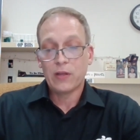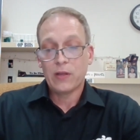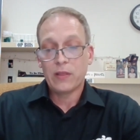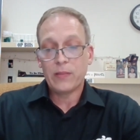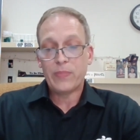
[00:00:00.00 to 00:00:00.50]
the
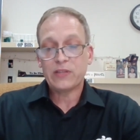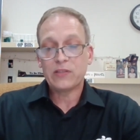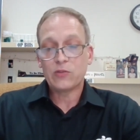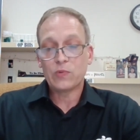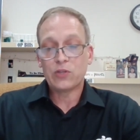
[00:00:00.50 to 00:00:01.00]
business
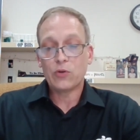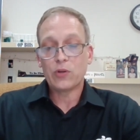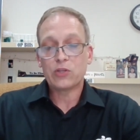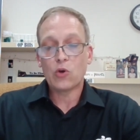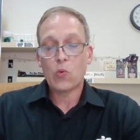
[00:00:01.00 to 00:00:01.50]
was doing so
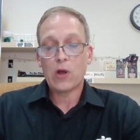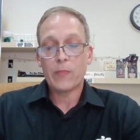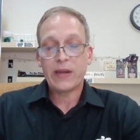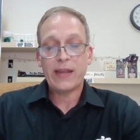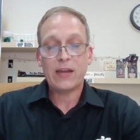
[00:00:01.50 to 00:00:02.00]
well, my
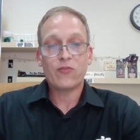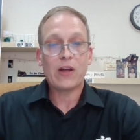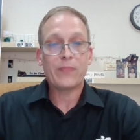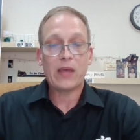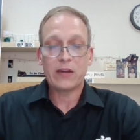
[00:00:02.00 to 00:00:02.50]
dad dropped out
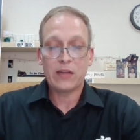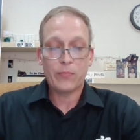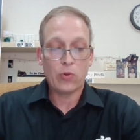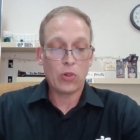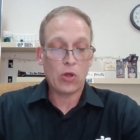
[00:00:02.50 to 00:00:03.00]
of Temple
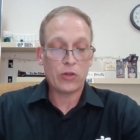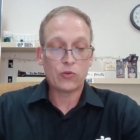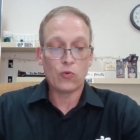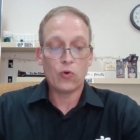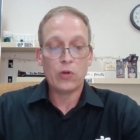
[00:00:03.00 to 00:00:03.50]
Law
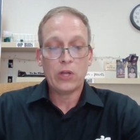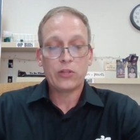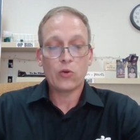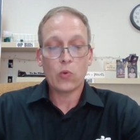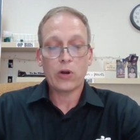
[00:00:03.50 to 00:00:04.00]
School to
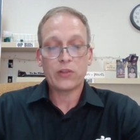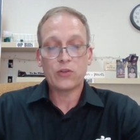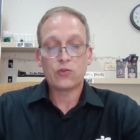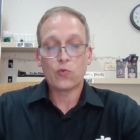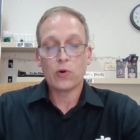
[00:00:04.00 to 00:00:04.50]
work at the
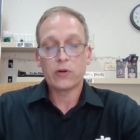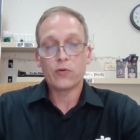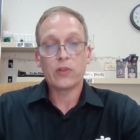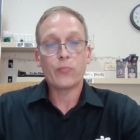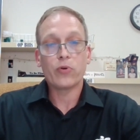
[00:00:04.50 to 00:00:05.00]
store during the
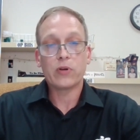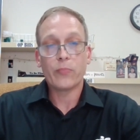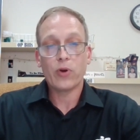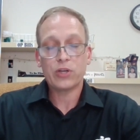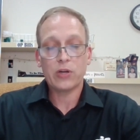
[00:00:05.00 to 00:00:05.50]

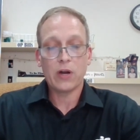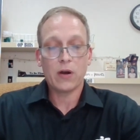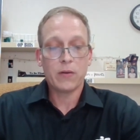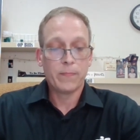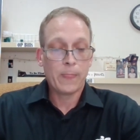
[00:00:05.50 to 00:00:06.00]
Depression era.
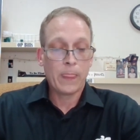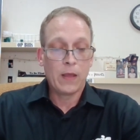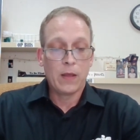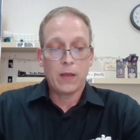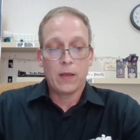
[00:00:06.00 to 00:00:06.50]

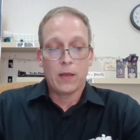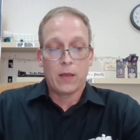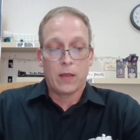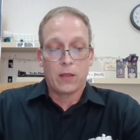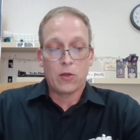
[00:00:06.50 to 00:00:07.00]

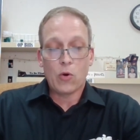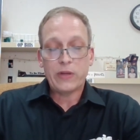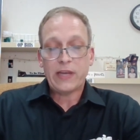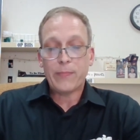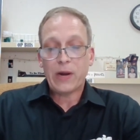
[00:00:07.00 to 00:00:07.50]
You always had
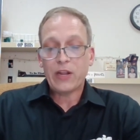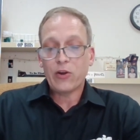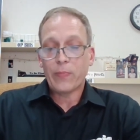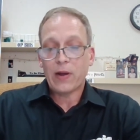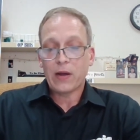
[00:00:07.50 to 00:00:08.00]
money in your
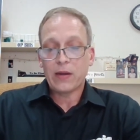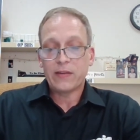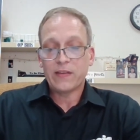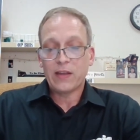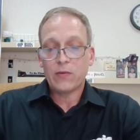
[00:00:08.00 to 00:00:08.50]
pocket, he
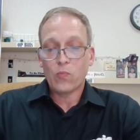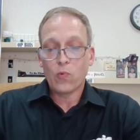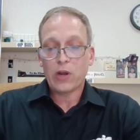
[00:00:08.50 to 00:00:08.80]
said, working